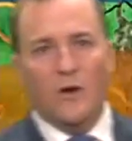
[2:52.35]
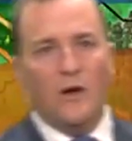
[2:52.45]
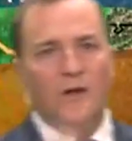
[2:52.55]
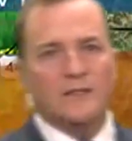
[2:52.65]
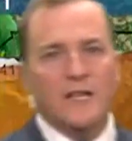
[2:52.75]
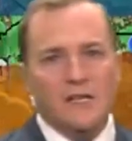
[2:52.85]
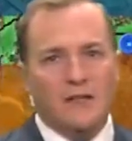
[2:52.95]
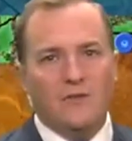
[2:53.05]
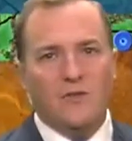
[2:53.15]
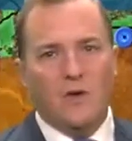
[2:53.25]
Halls
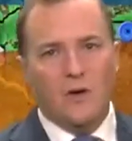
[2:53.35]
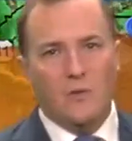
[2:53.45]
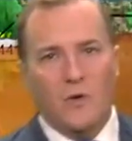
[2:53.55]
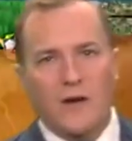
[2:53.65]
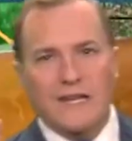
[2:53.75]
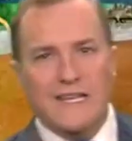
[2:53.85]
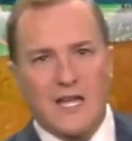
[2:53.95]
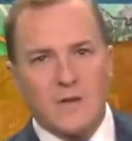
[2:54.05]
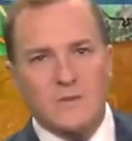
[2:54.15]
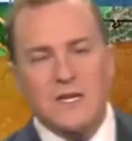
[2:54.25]
1131,
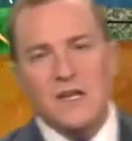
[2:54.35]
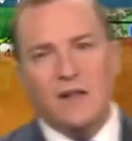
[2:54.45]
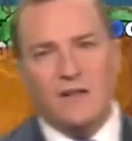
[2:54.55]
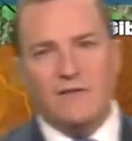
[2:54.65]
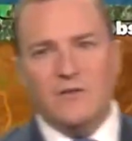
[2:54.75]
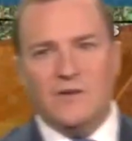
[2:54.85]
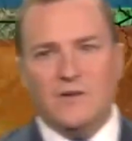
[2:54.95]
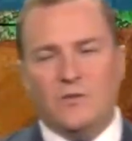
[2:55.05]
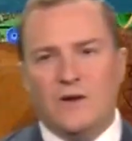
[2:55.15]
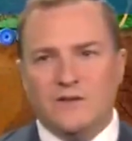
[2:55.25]
Gibbs 1153.